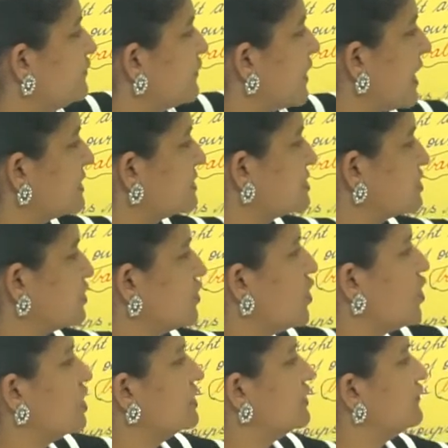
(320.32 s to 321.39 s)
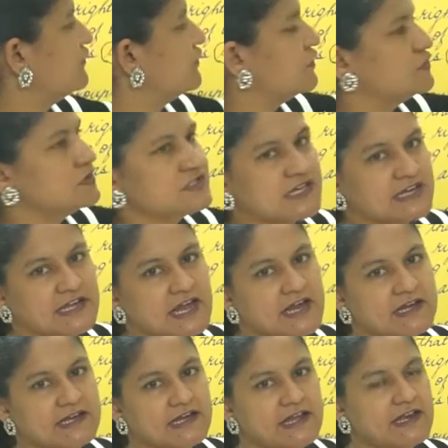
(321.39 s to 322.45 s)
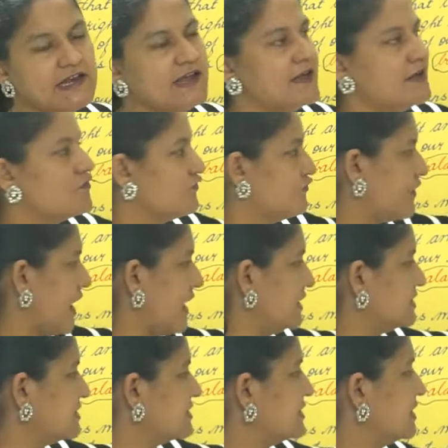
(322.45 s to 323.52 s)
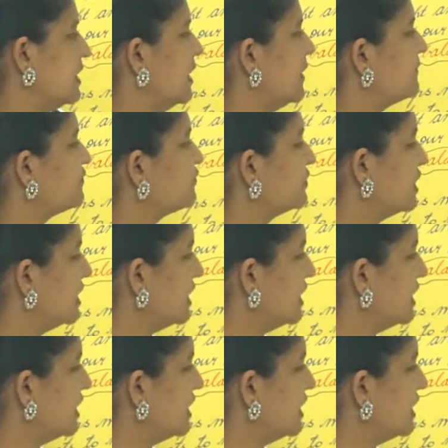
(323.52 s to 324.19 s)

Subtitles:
fats. So all the foods that contain fats. The